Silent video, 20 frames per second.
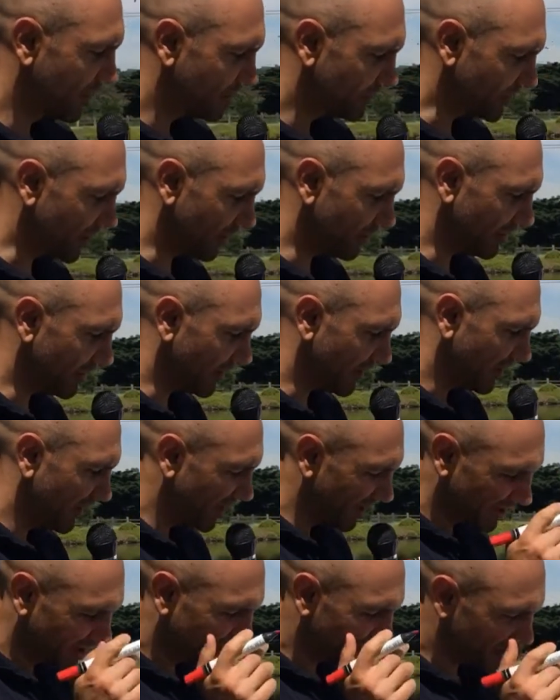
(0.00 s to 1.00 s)
So
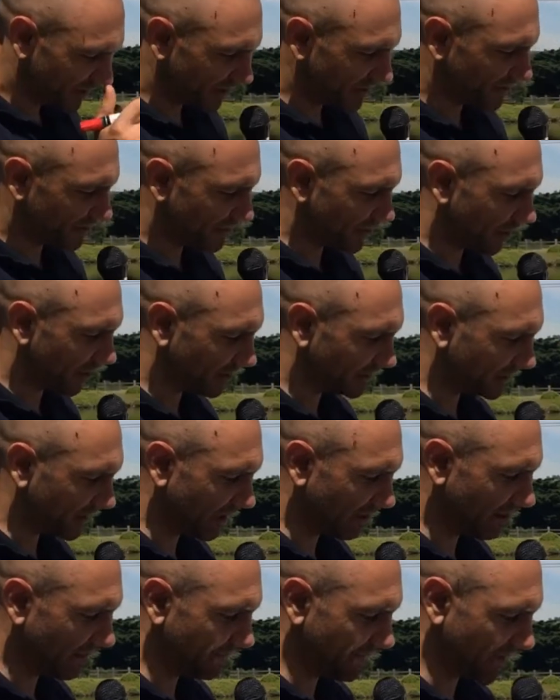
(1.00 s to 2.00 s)
these dots
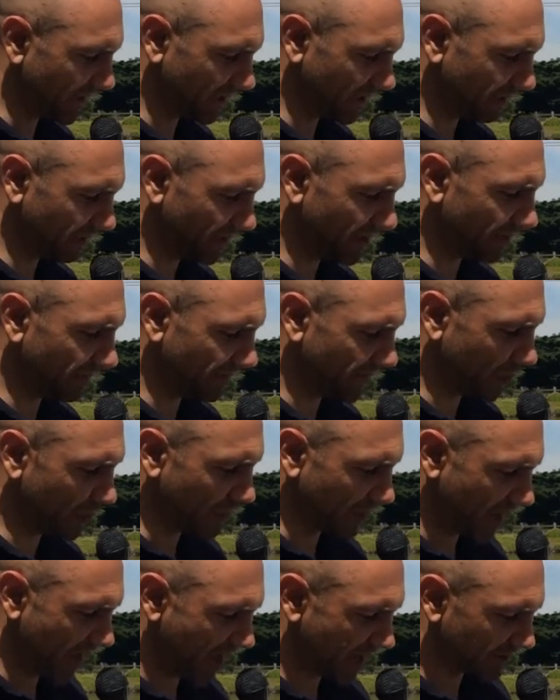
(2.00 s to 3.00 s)
are effectively a
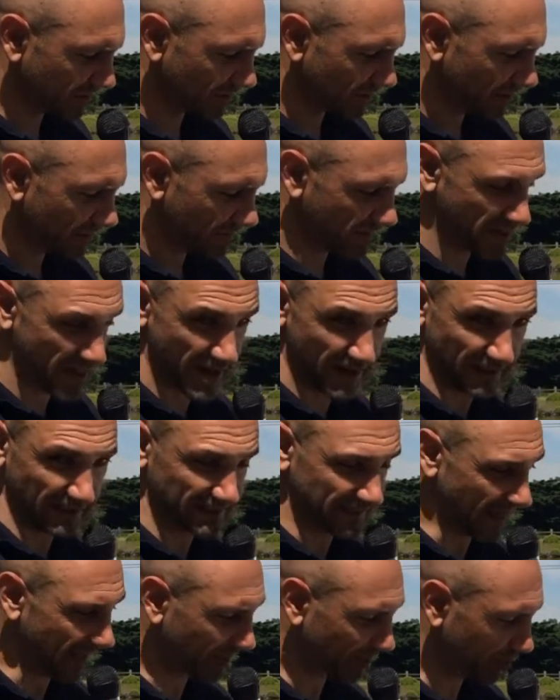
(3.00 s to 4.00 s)
forecast for that
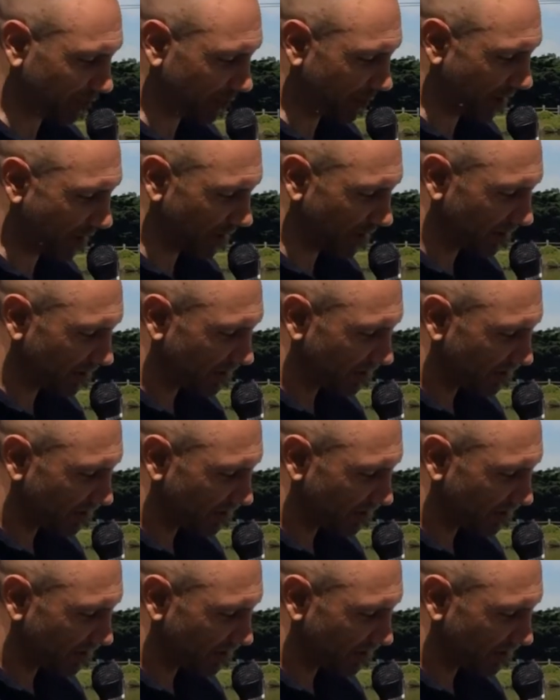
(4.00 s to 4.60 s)
exact spot.